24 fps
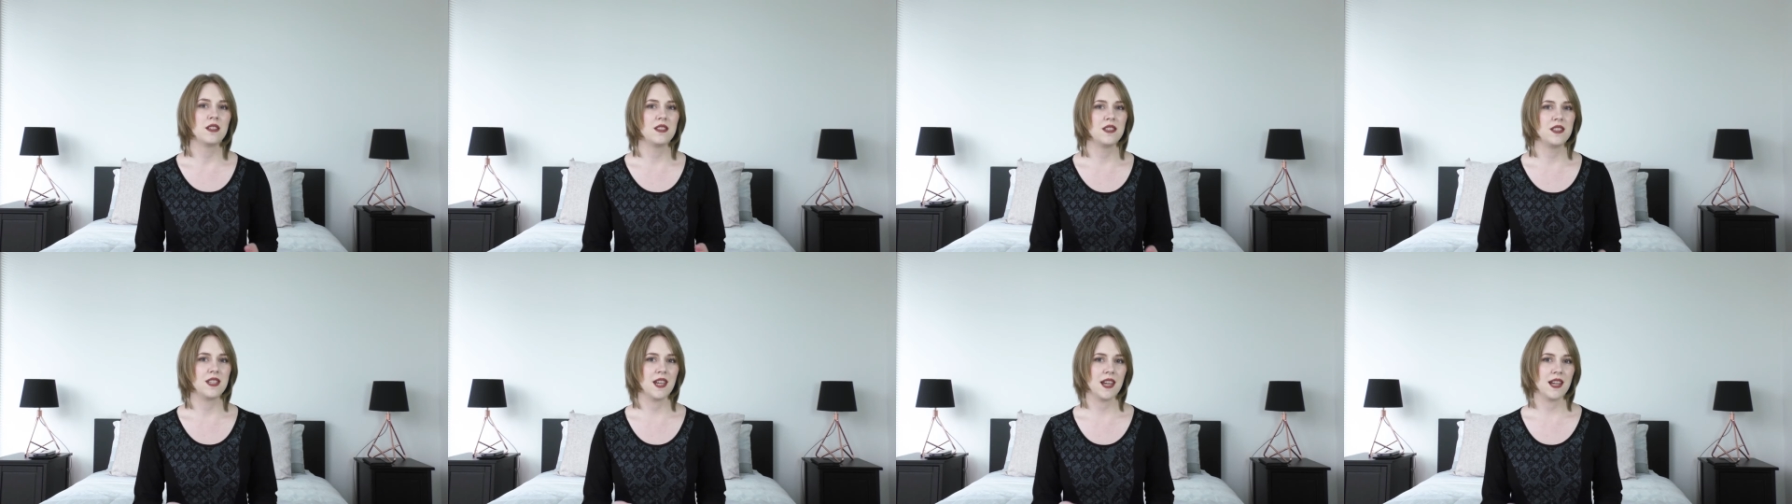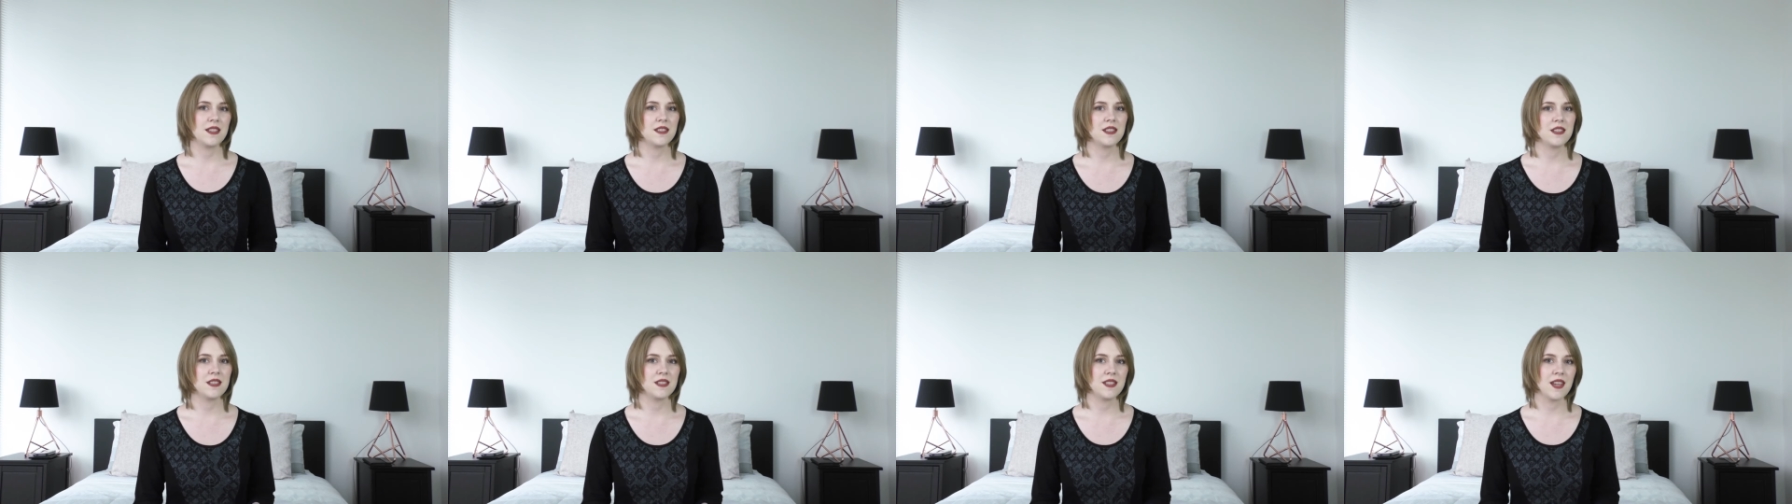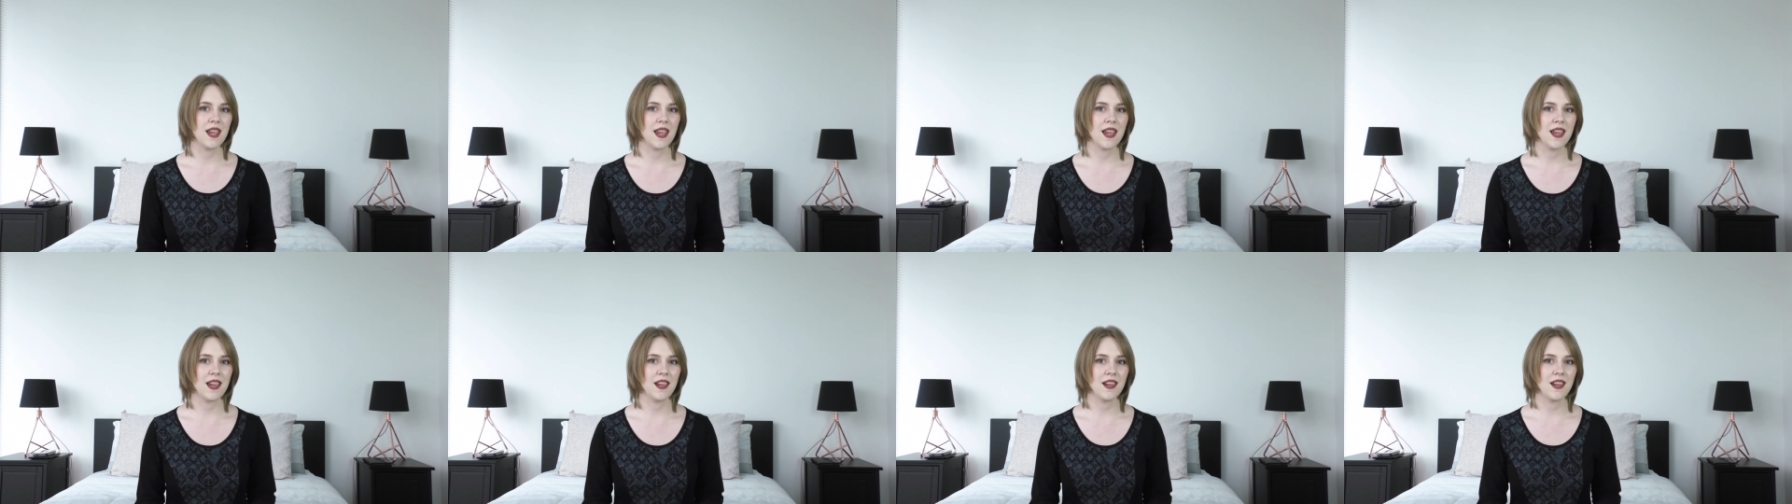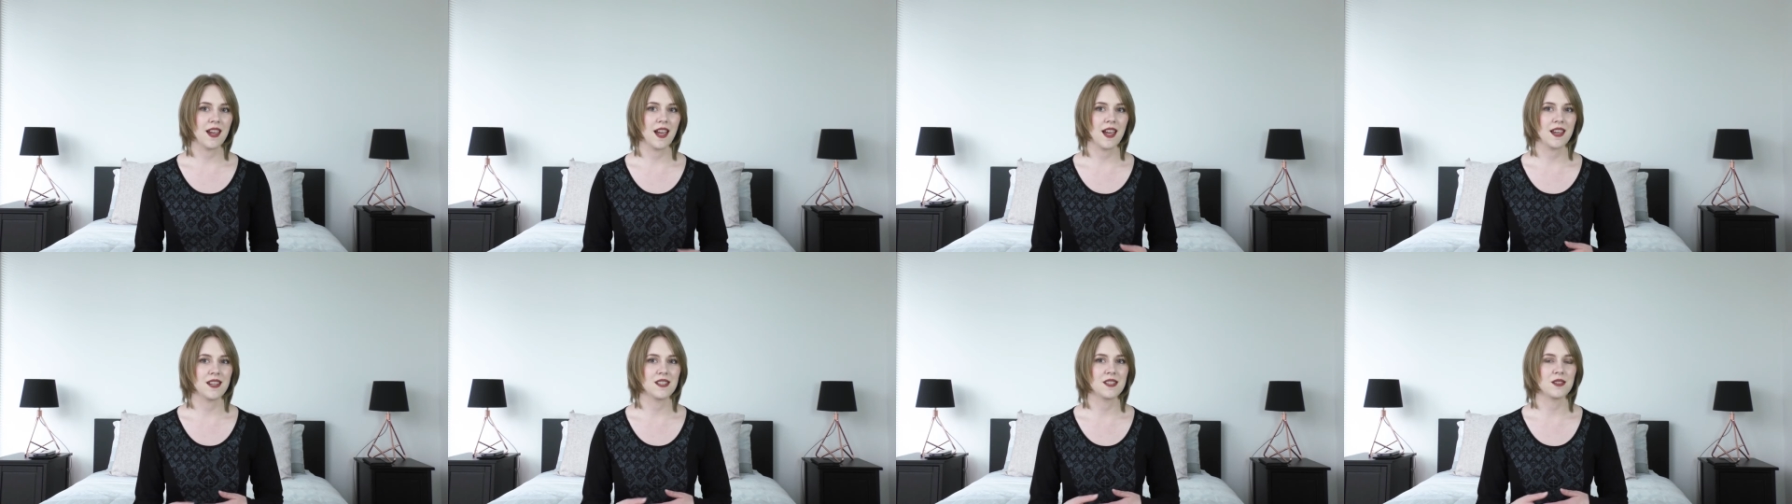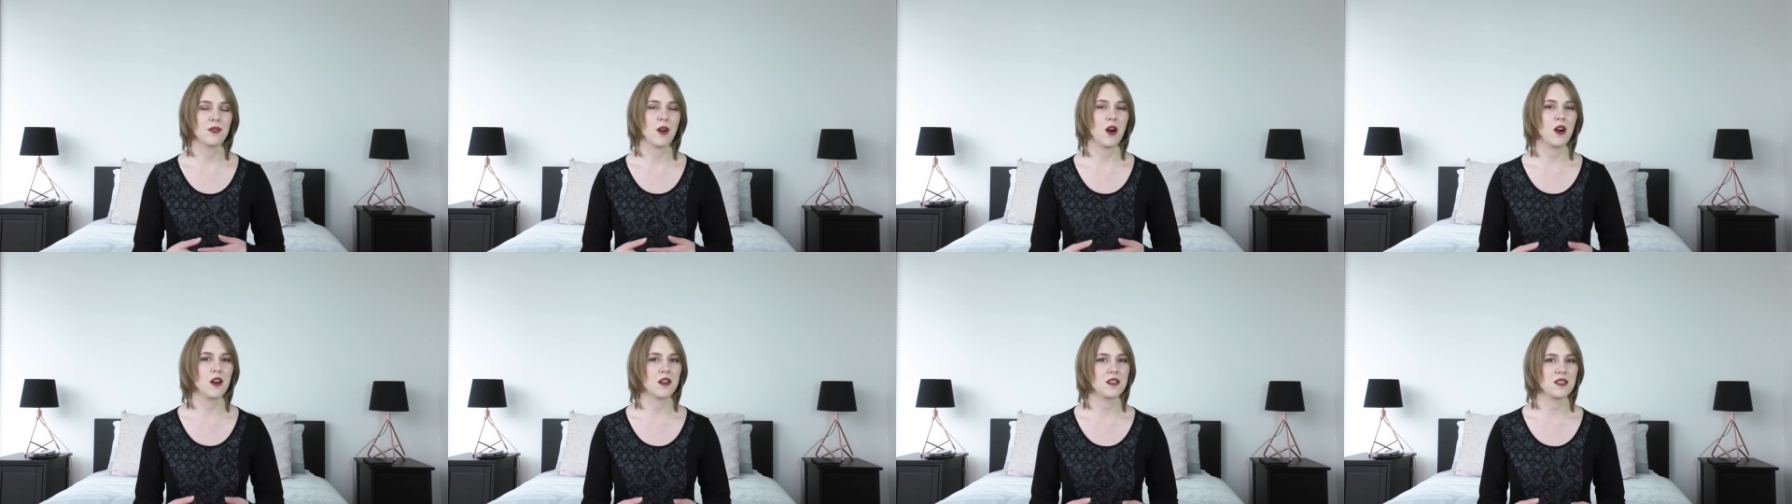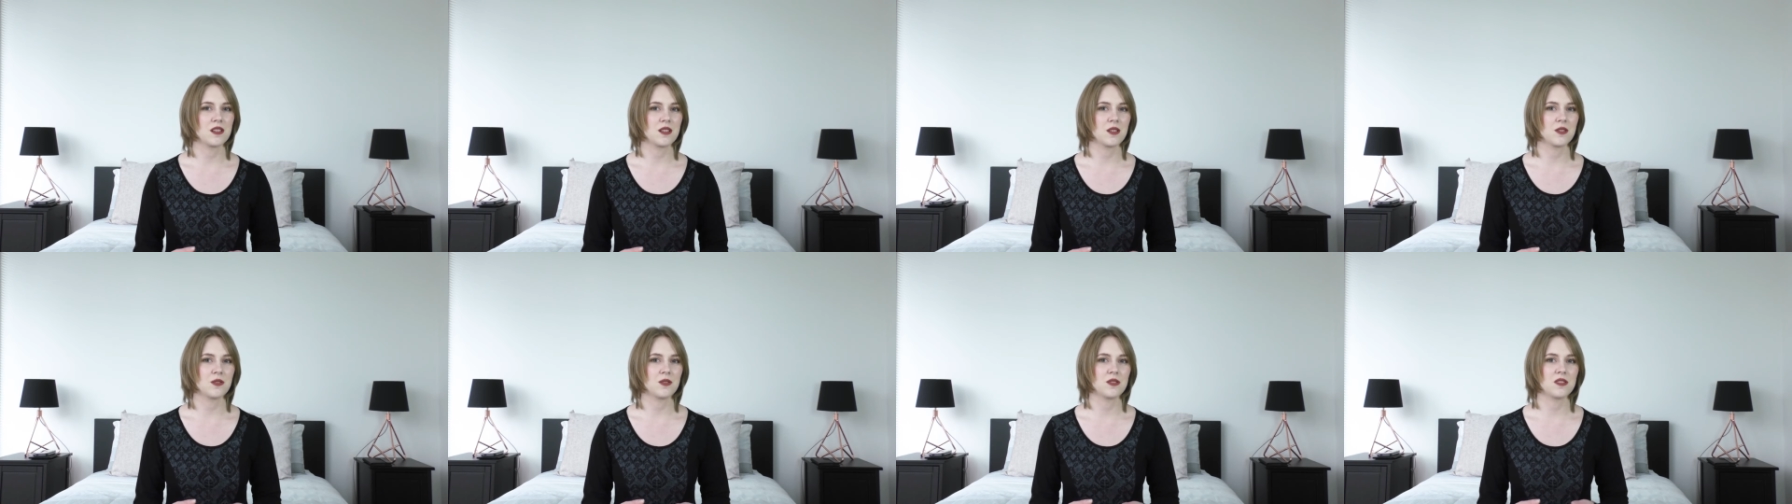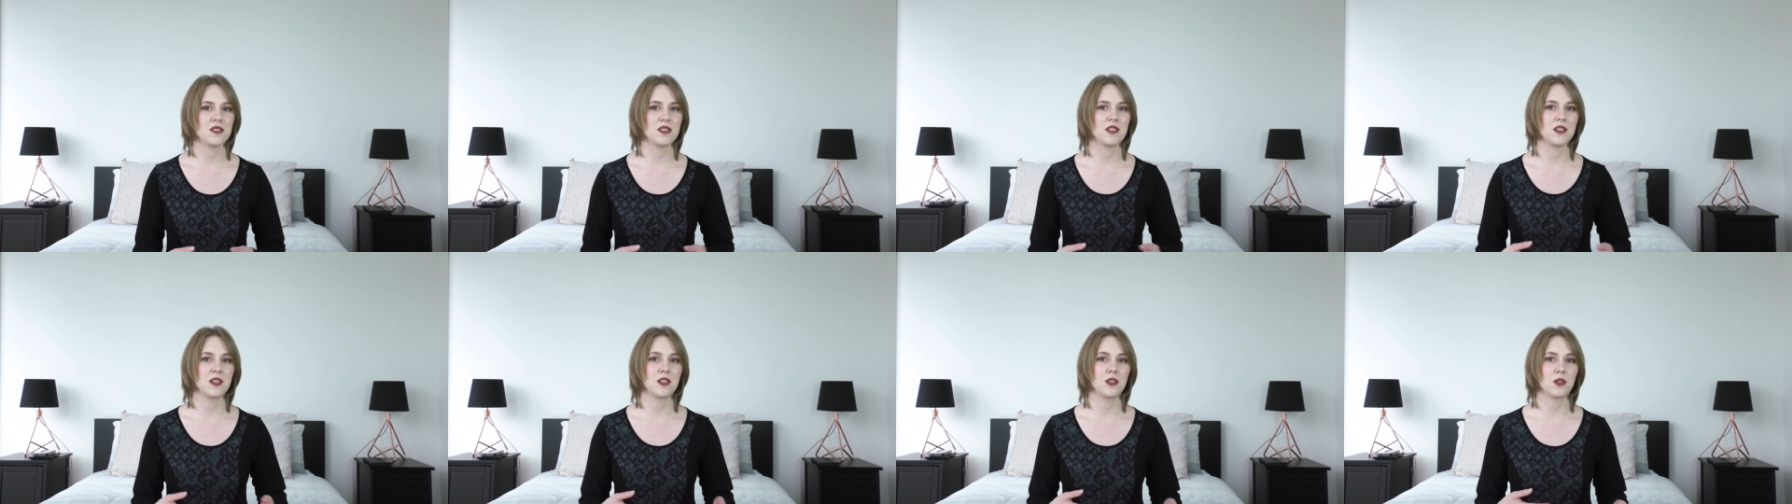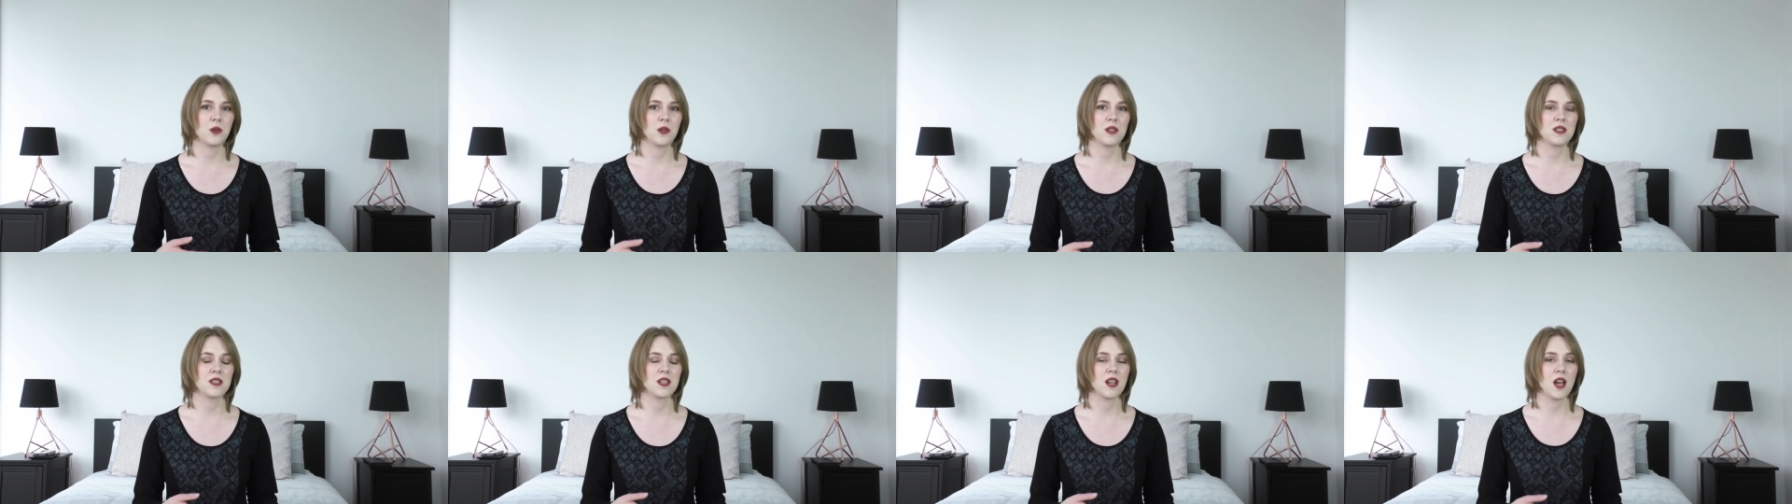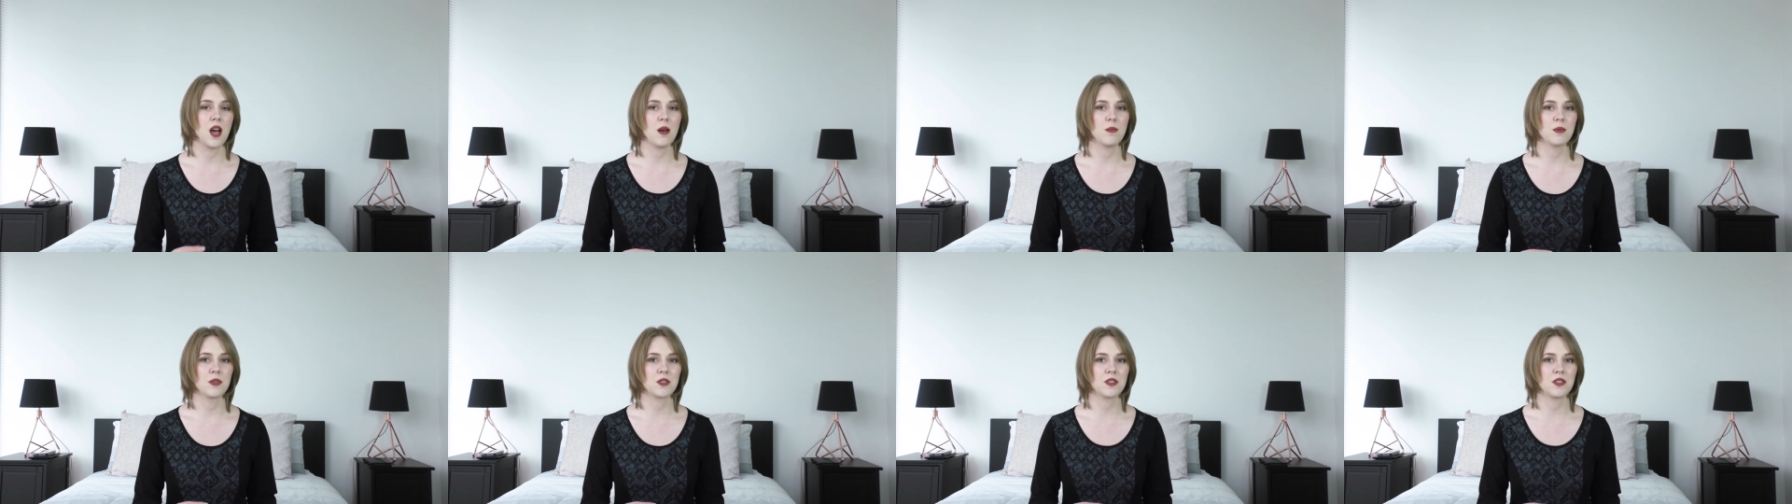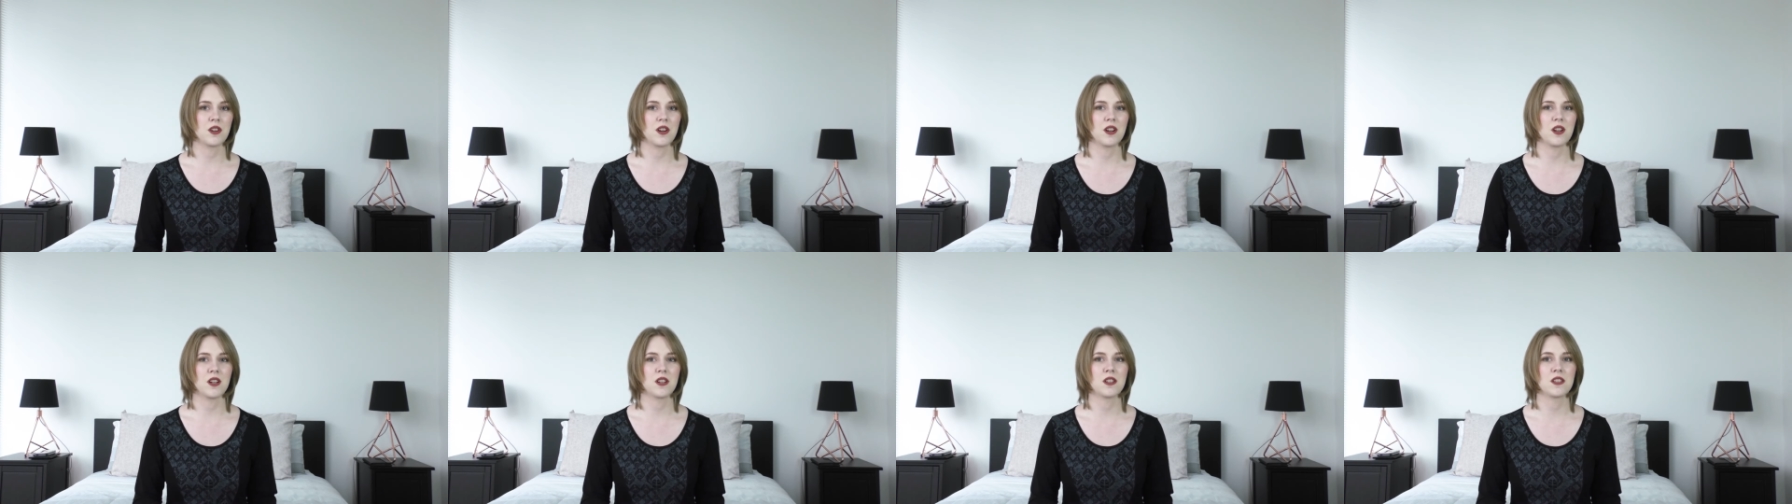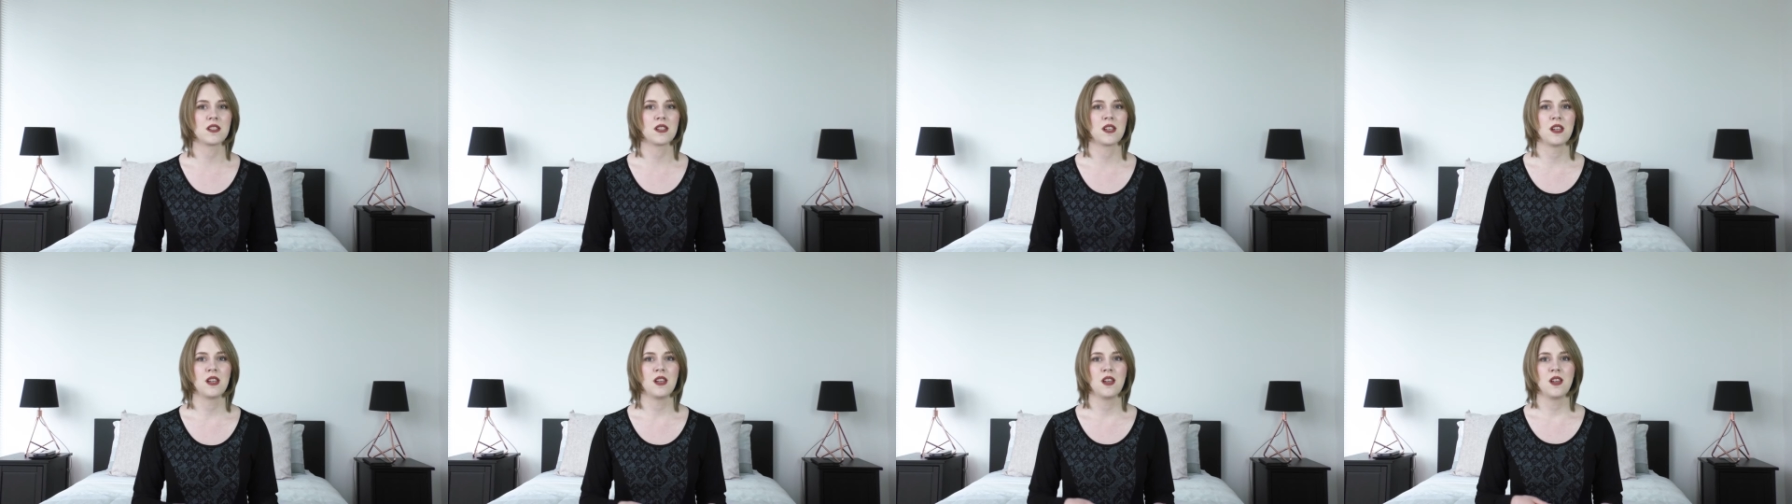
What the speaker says: day-to-day kinds of articles that you're going to come across.